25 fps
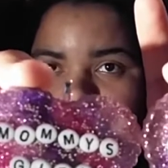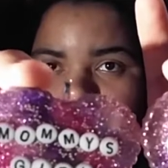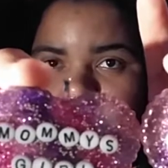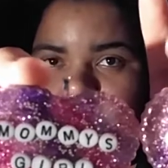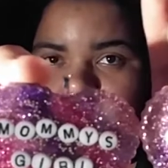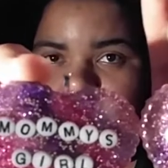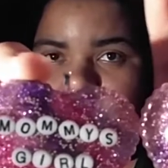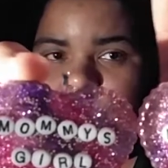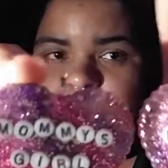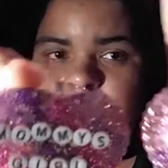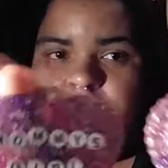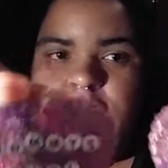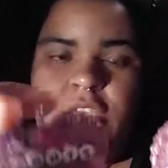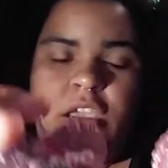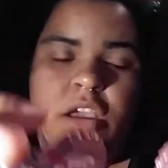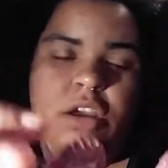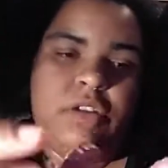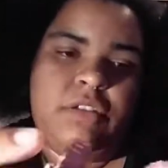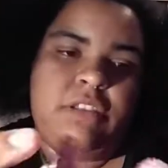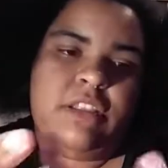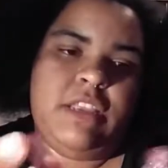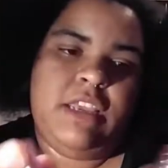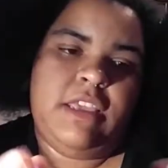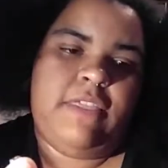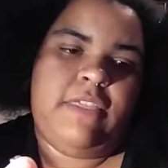really the
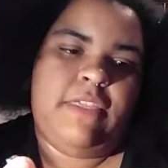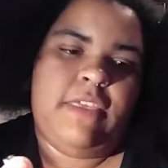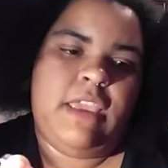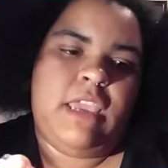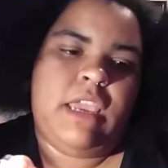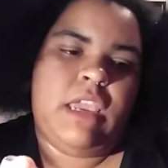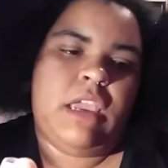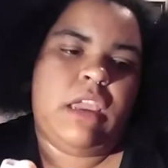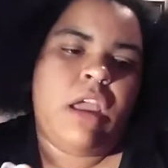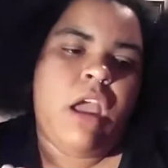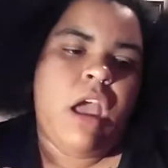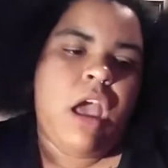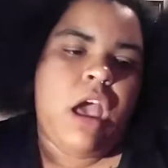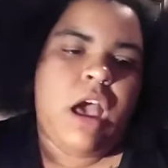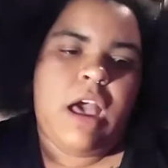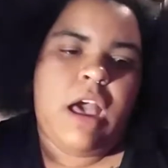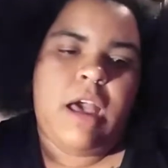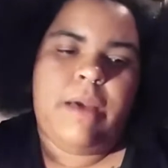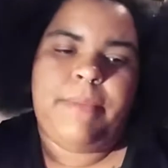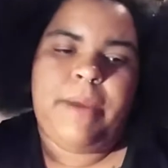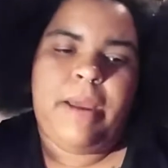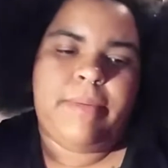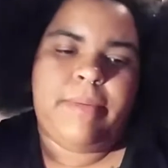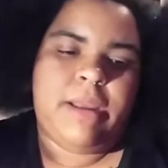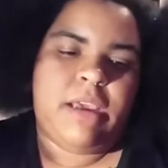only thing.
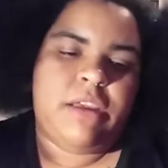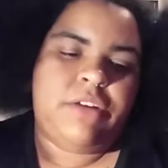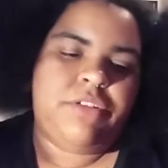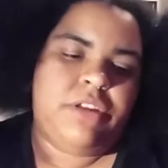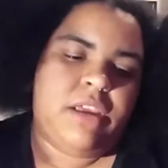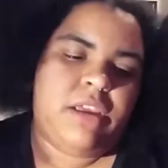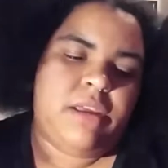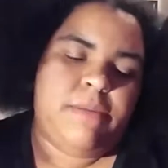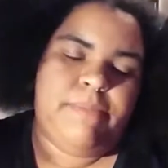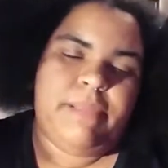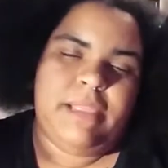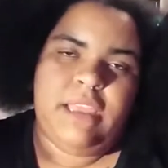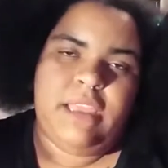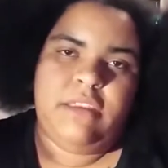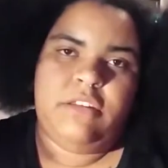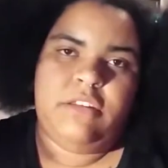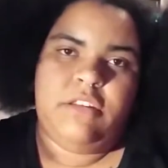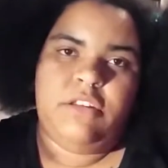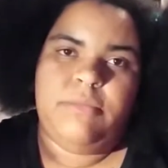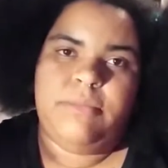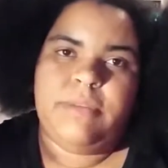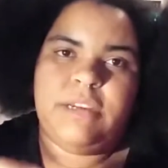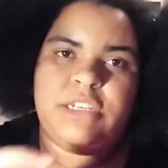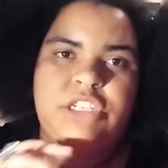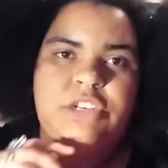I'm not going to complain
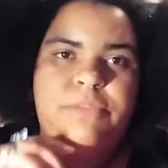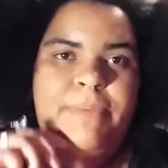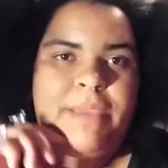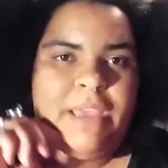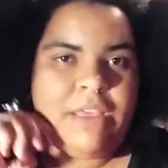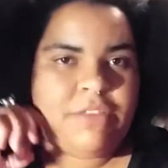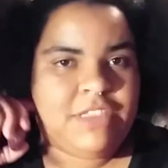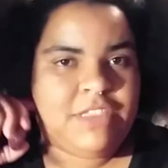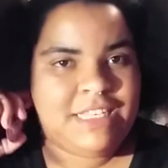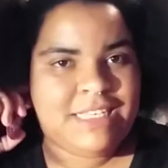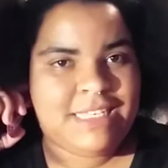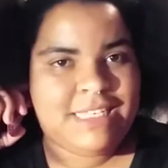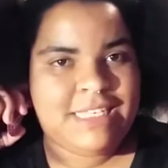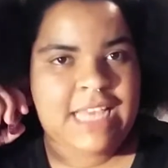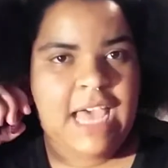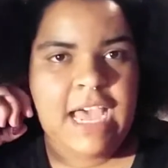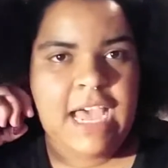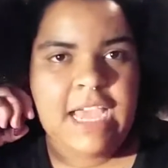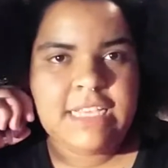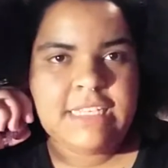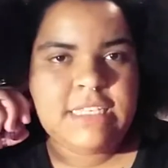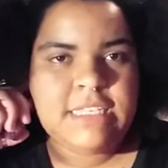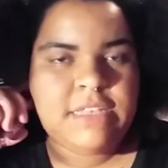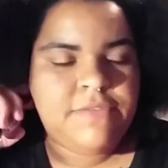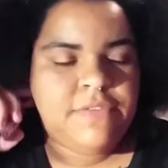too much about the
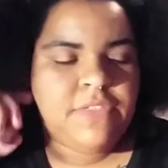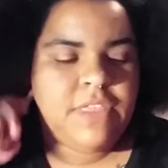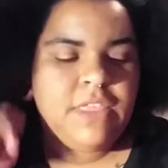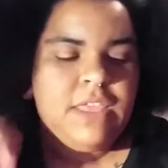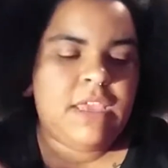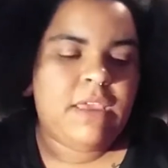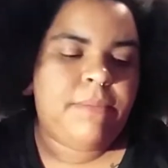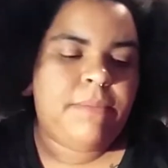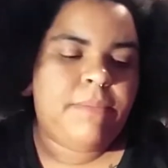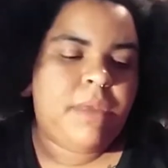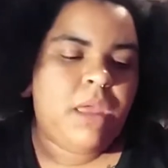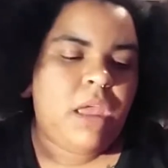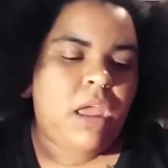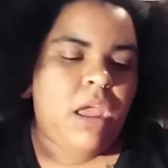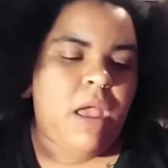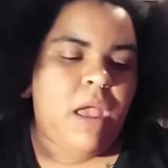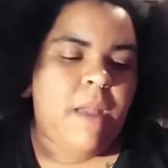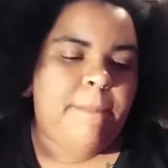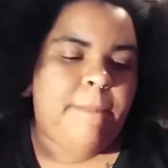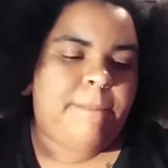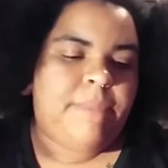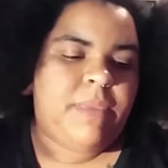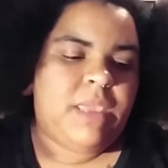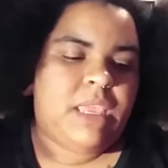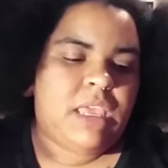size of them
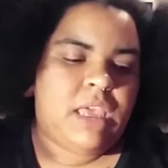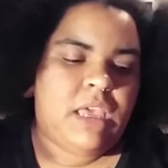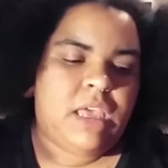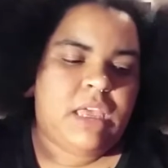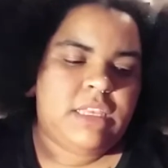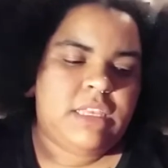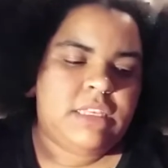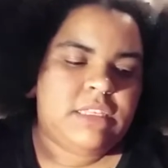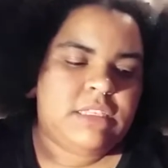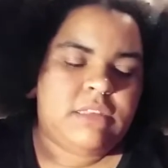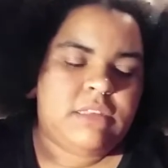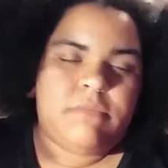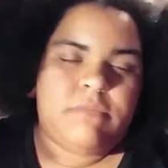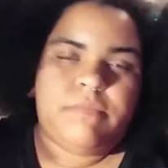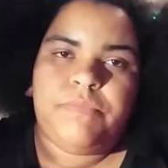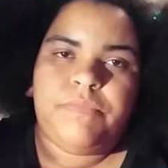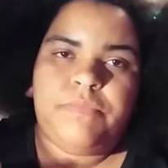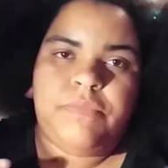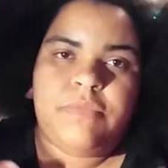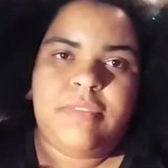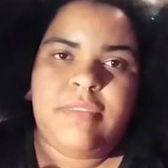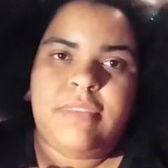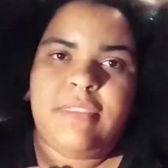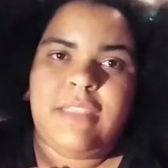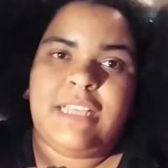because
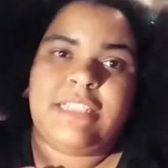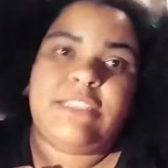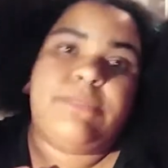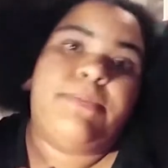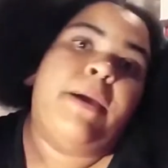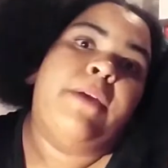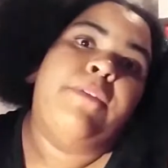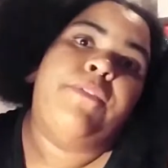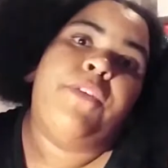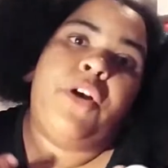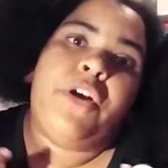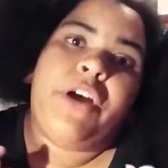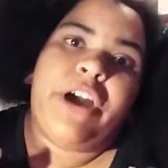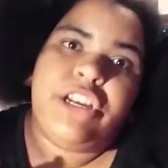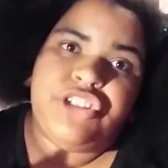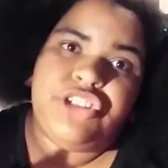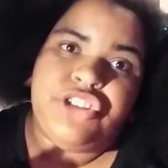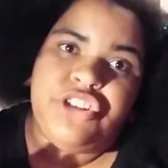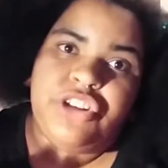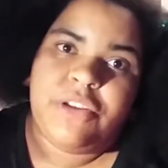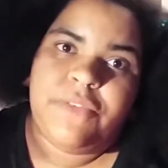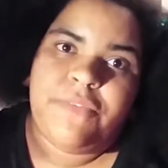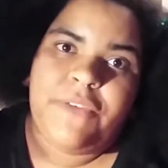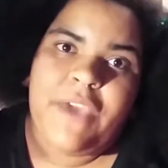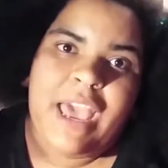that's my fault. I
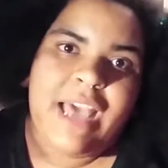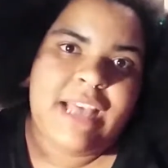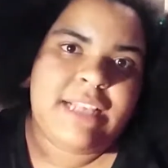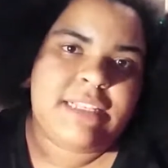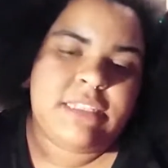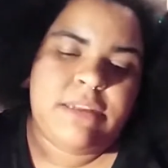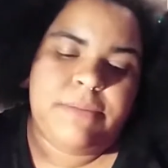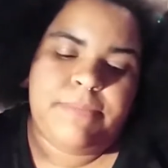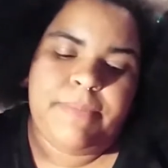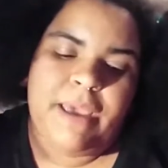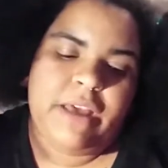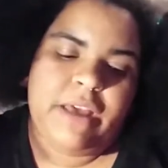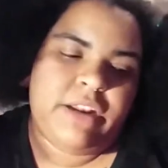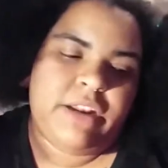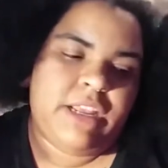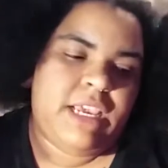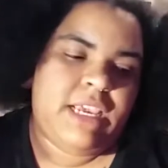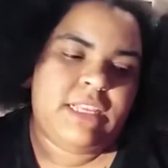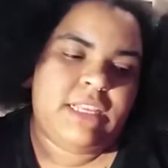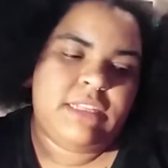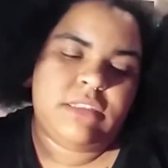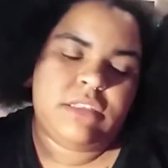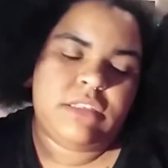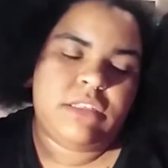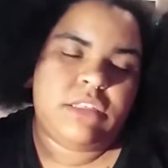should have asked about it.
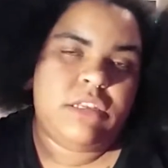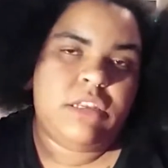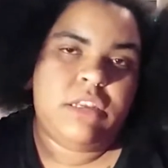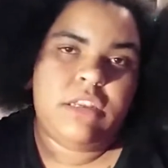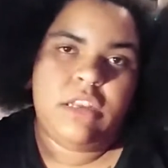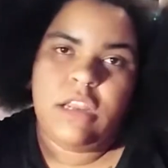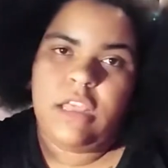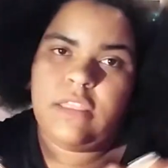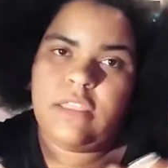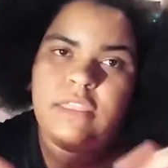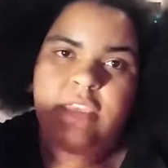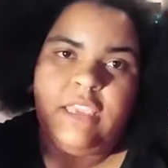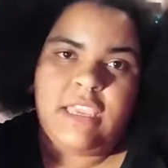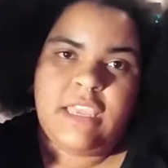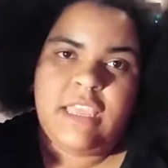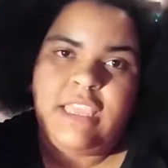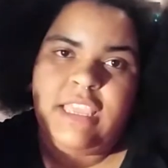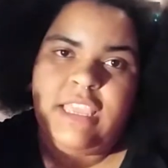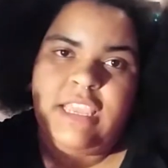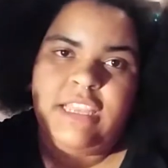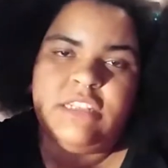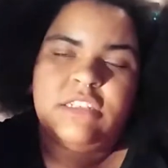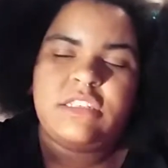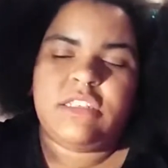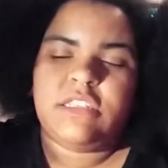It's nothing
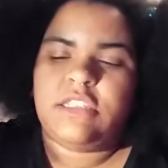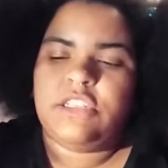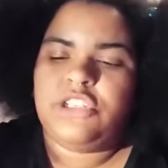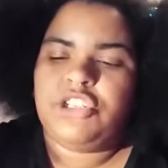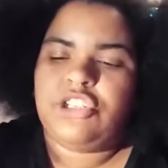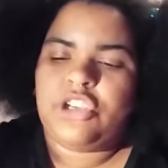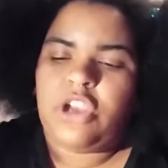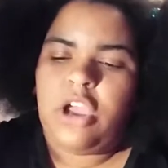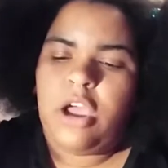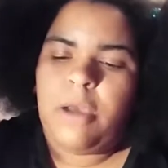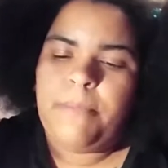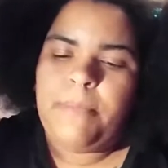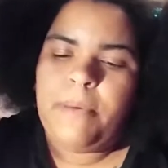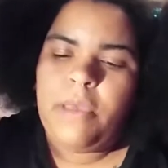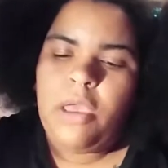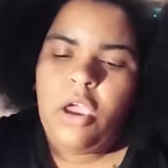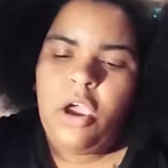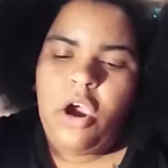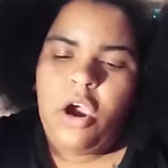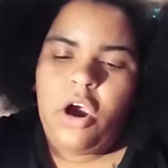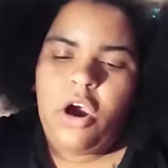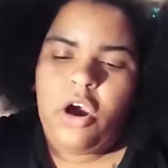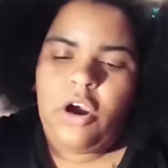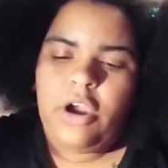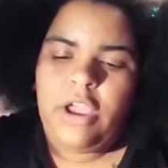against the shop
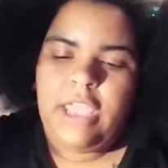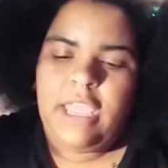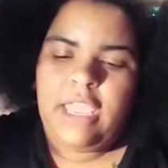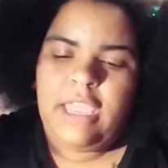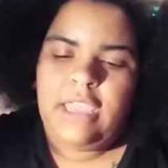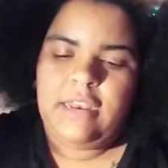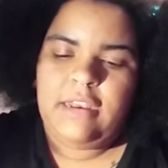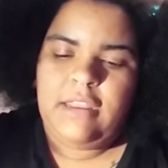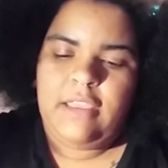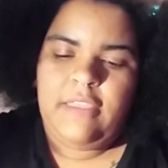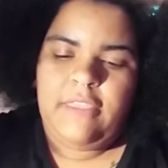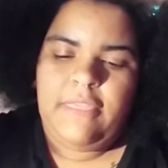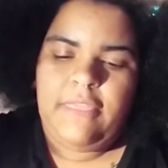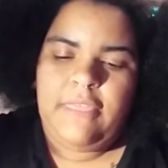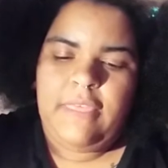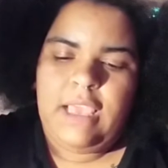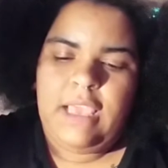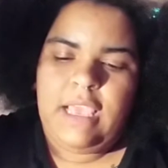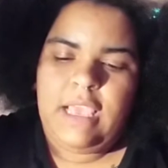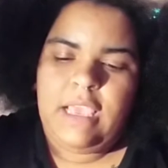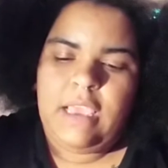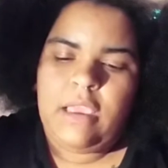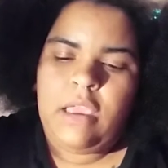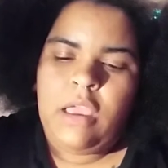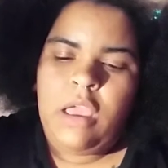or
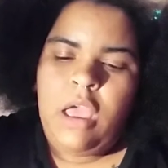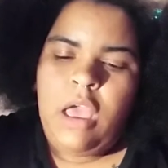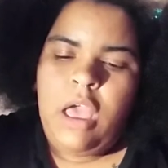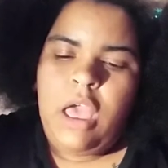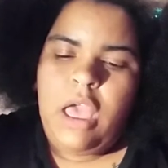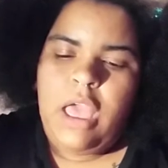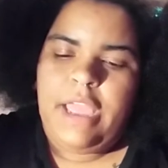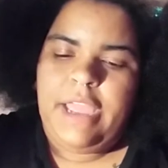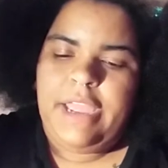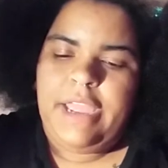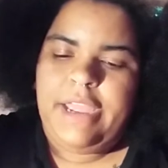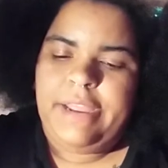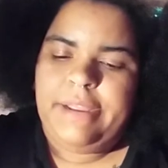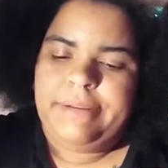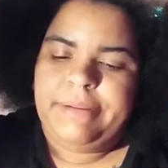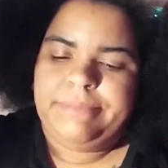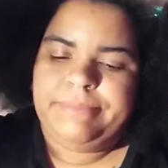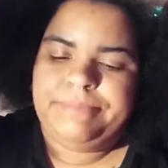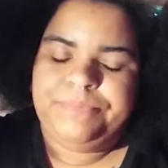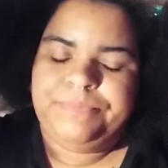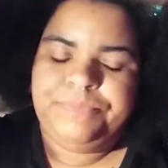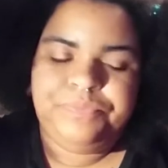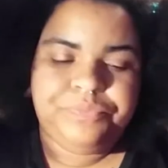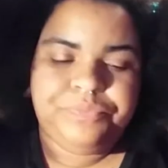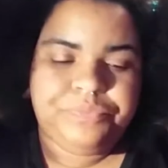anything.
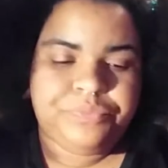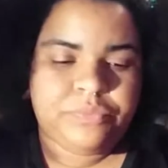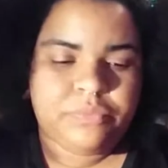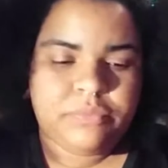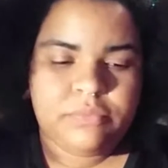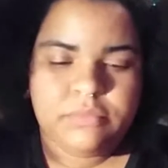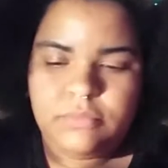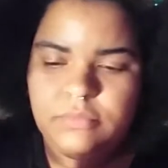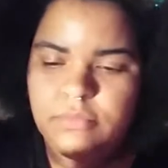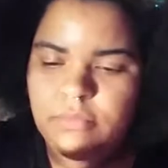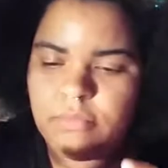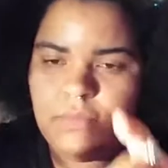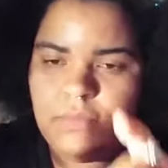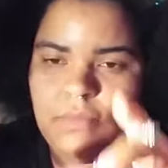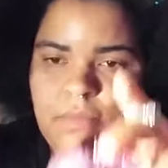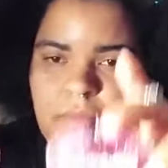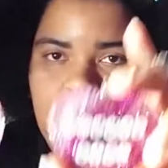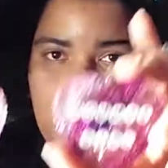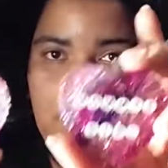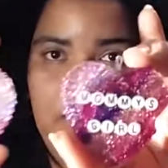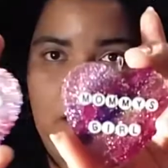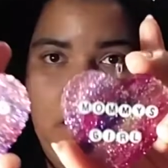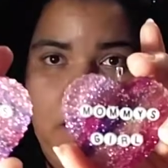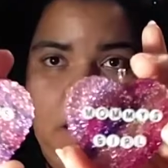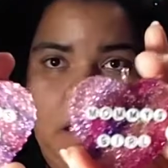But
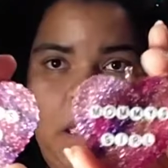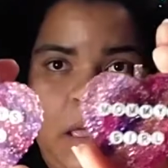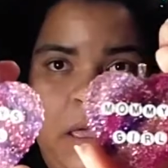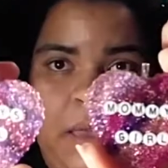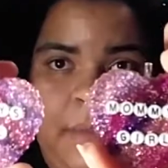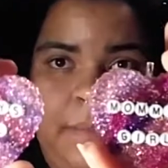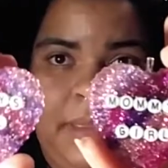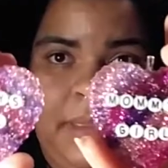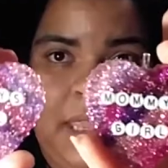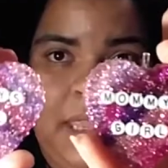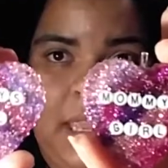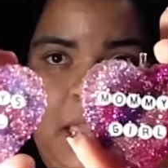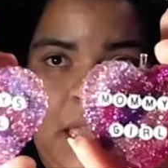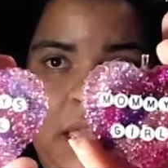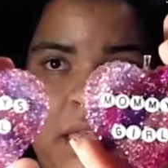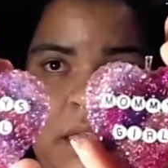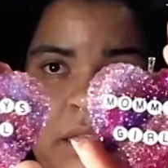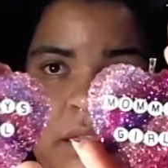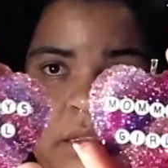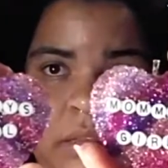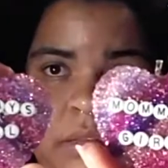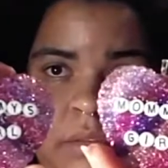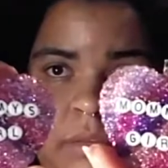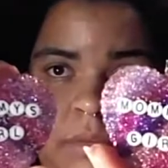yeah,